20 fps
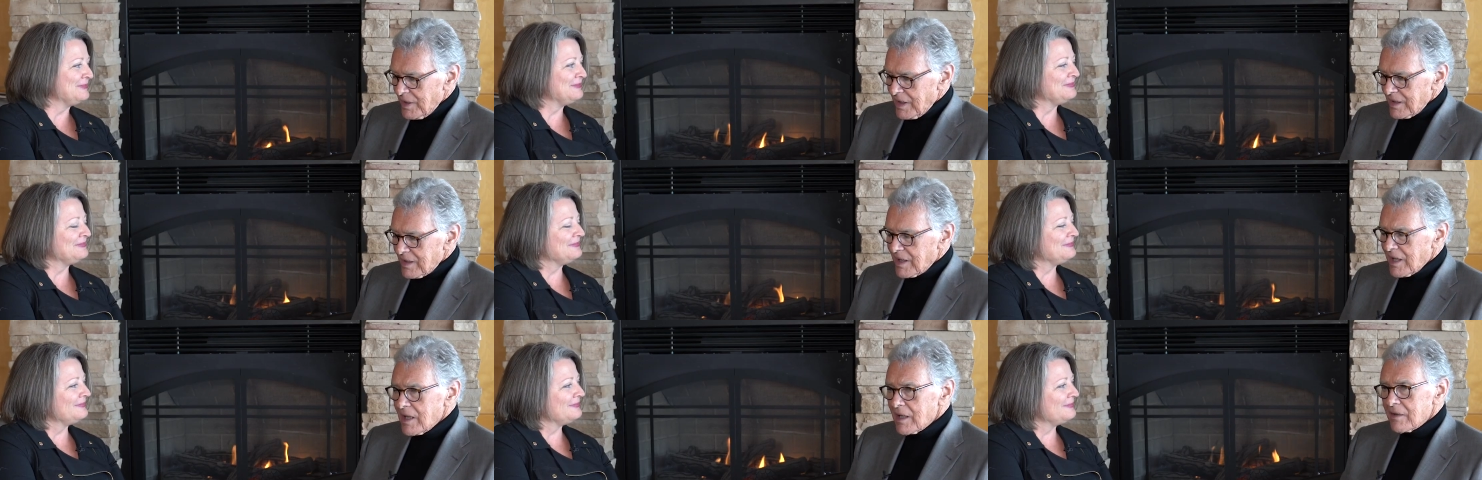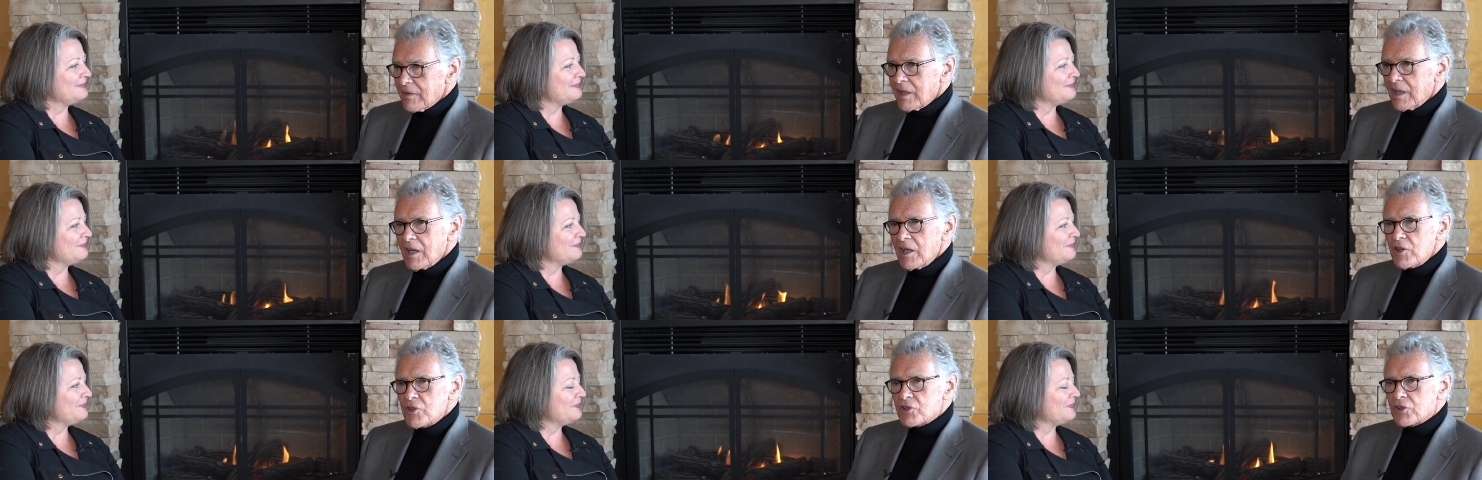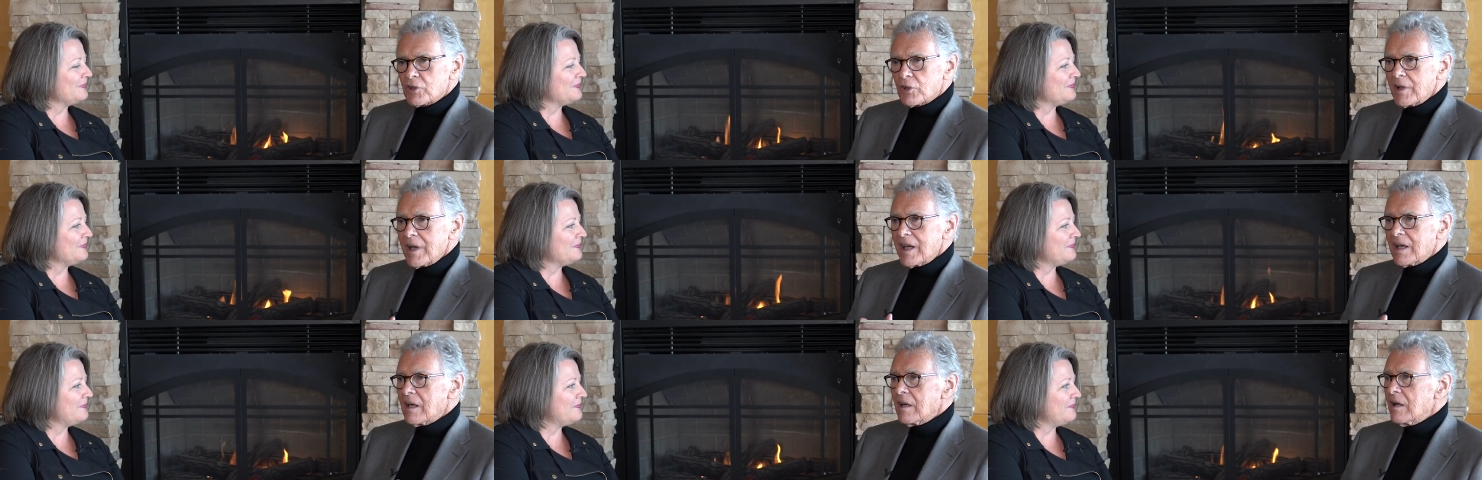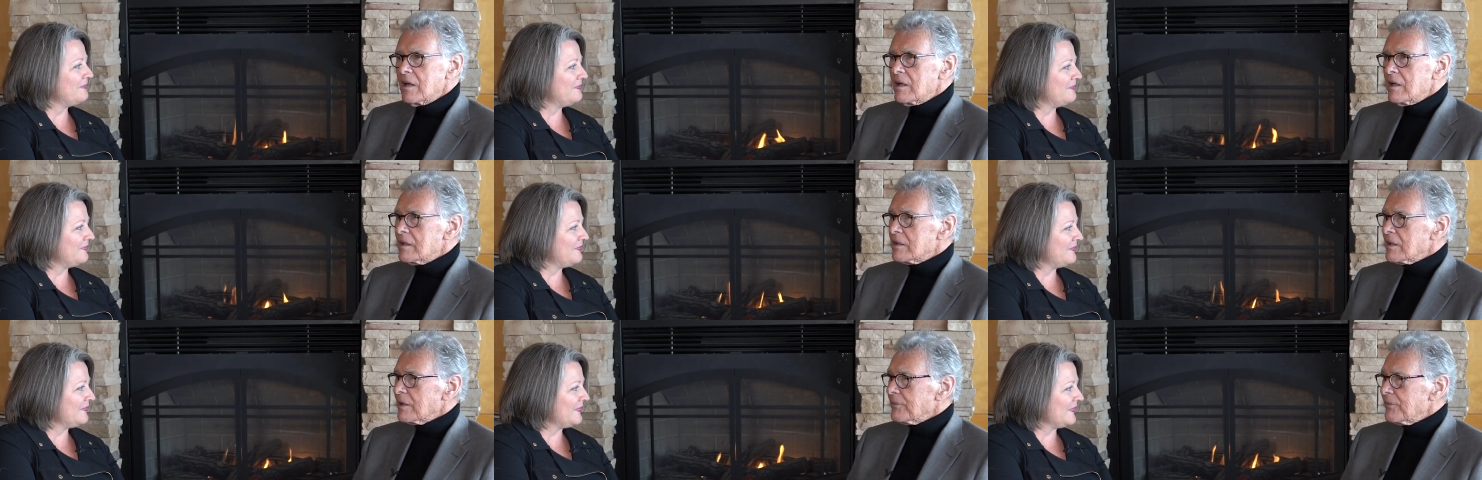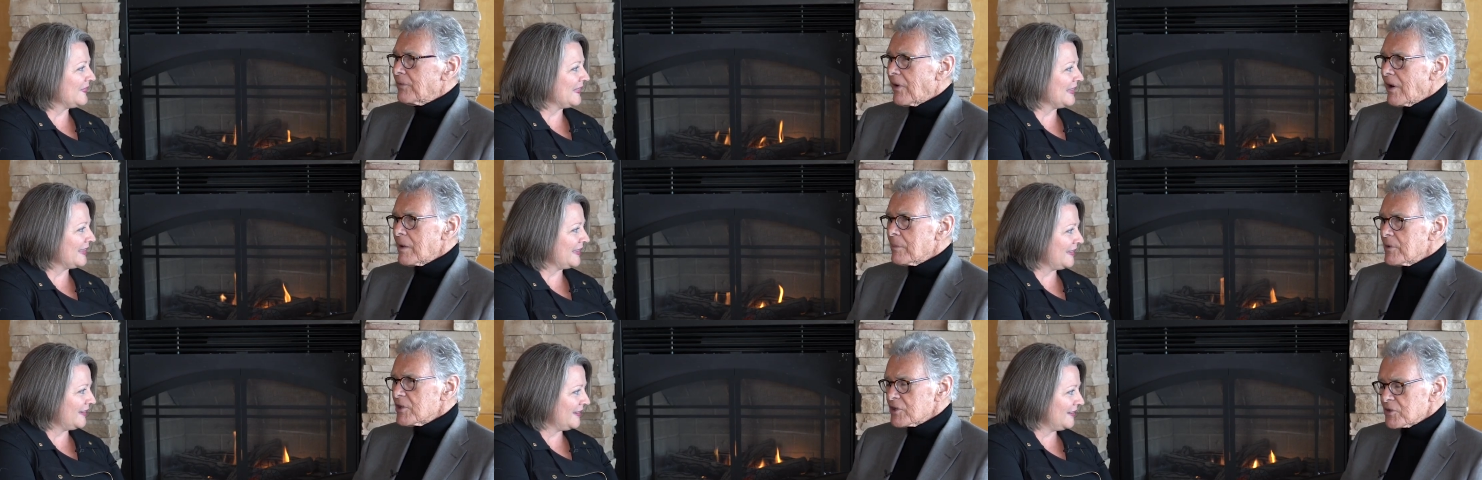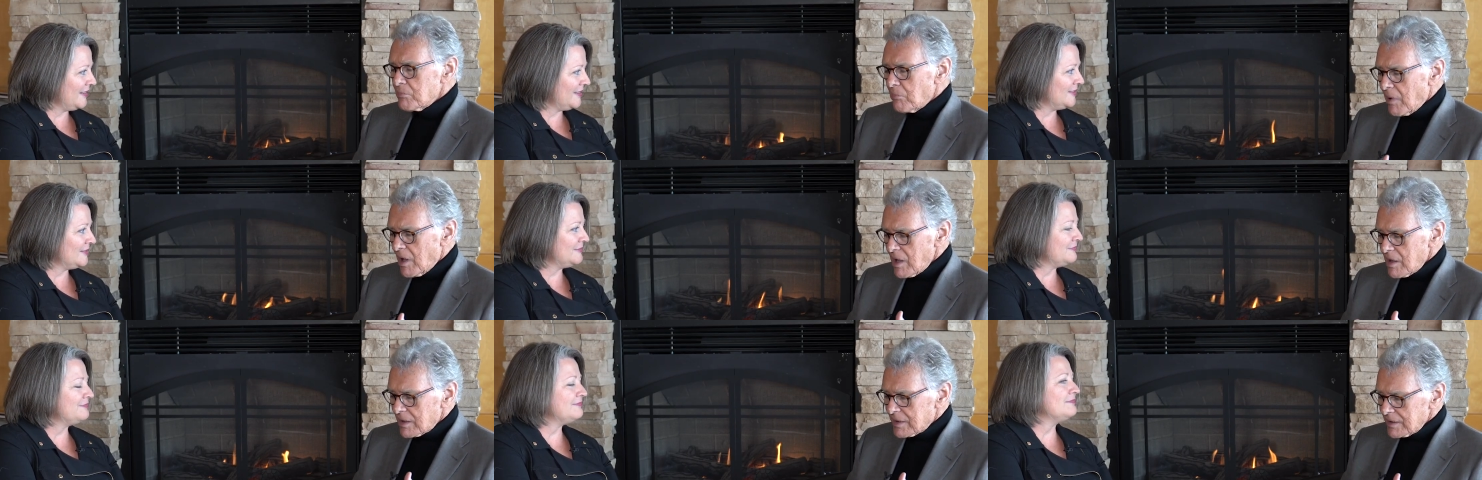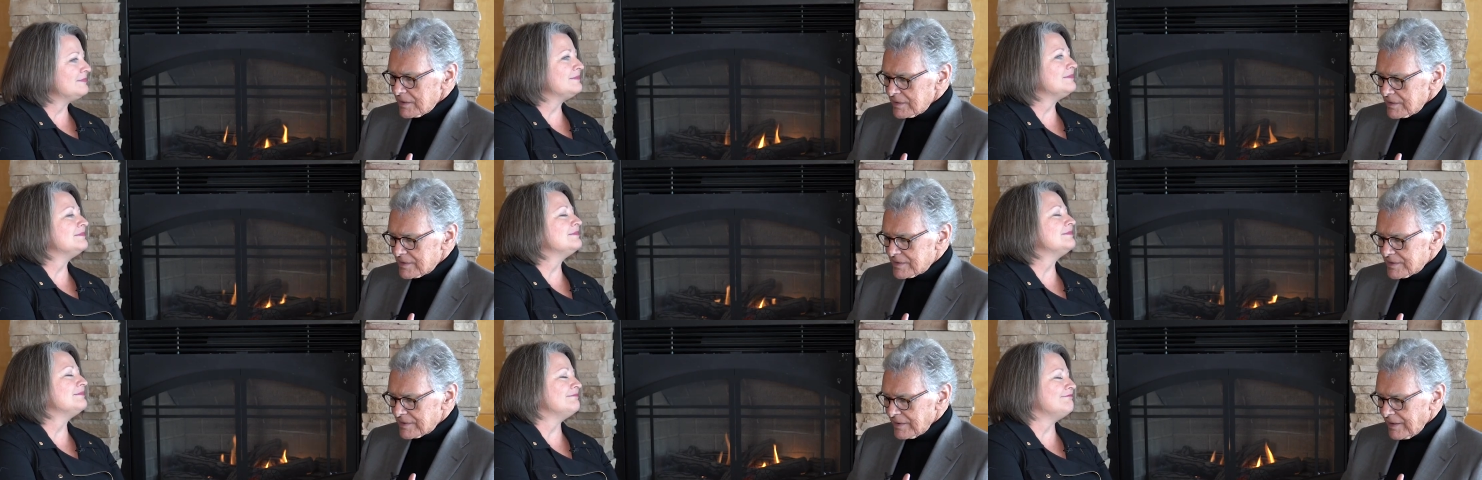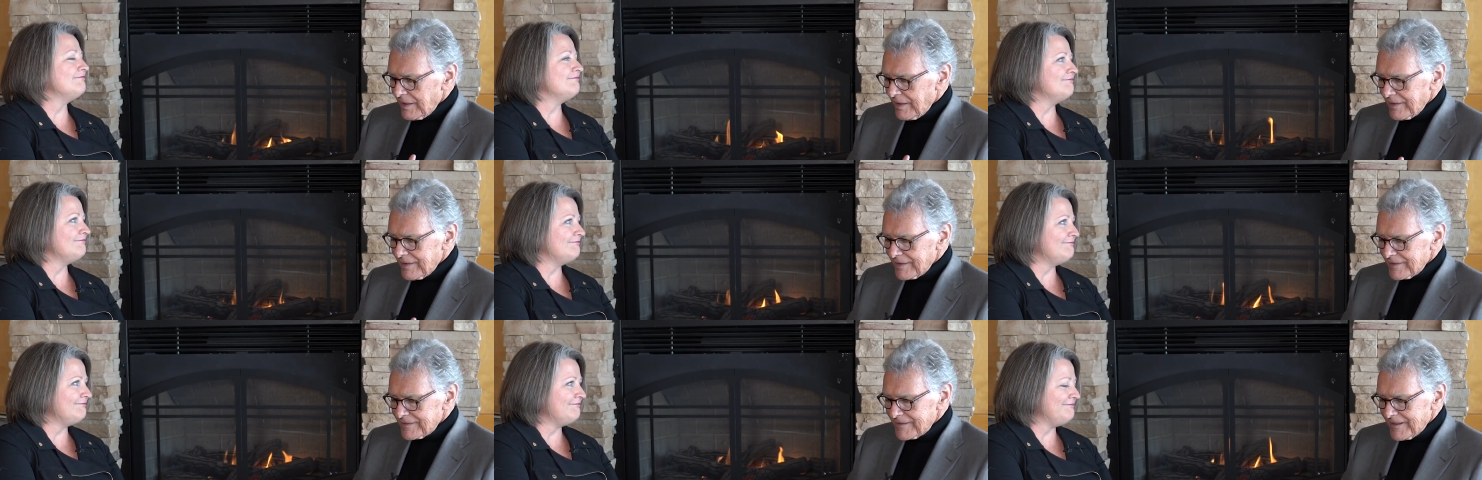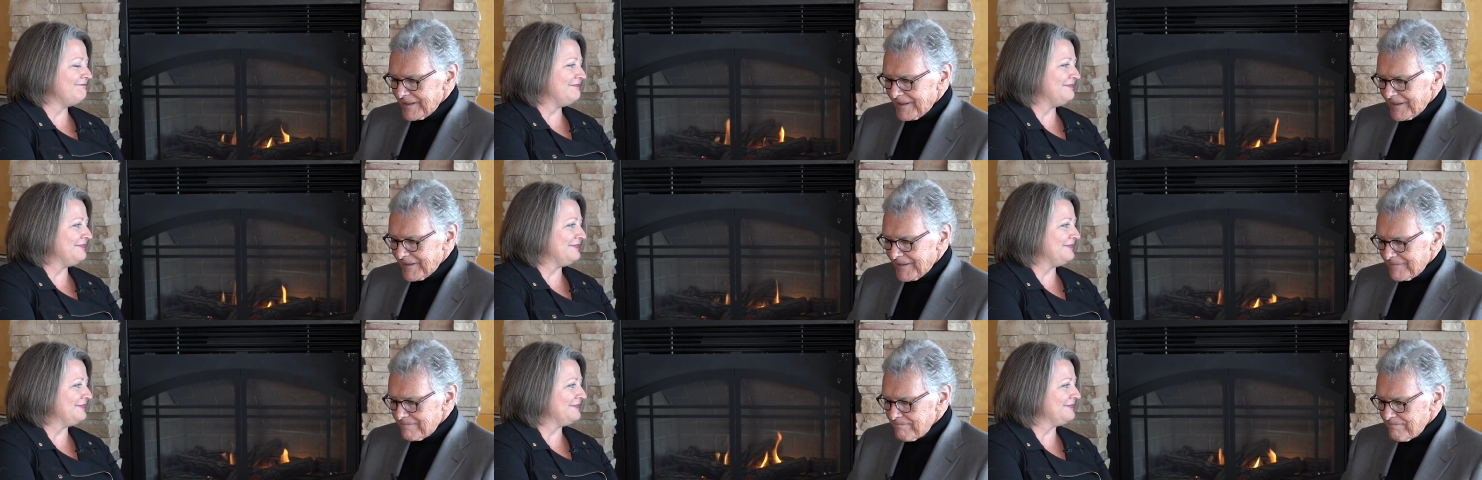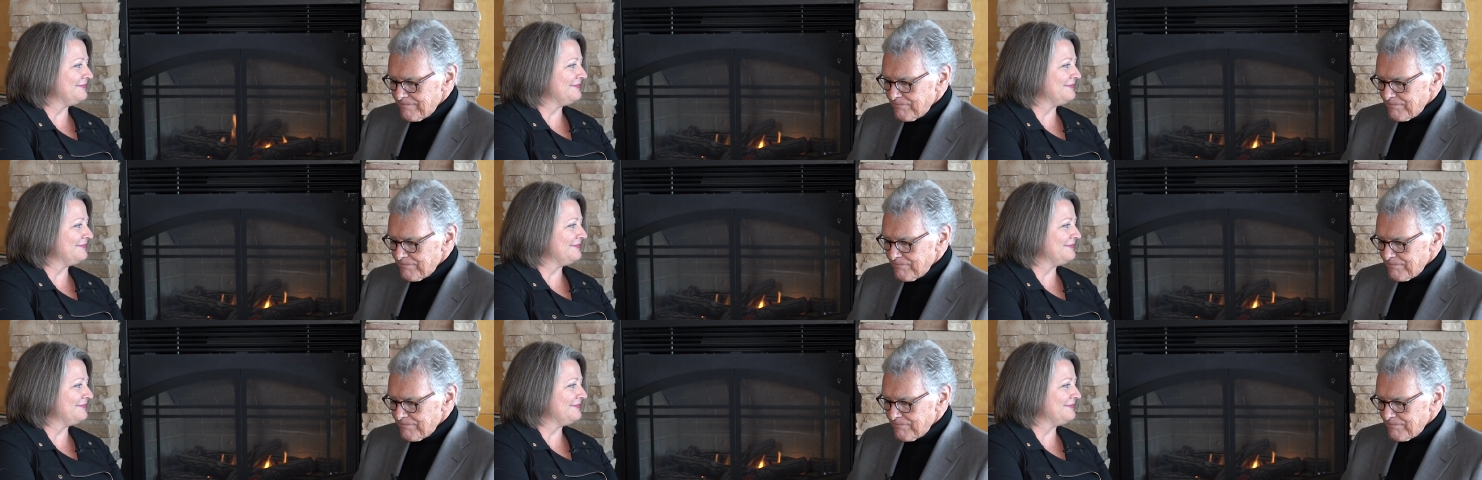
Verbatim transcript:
Speaker 1: And again, the Easter egg hunt and farmer's market and uh,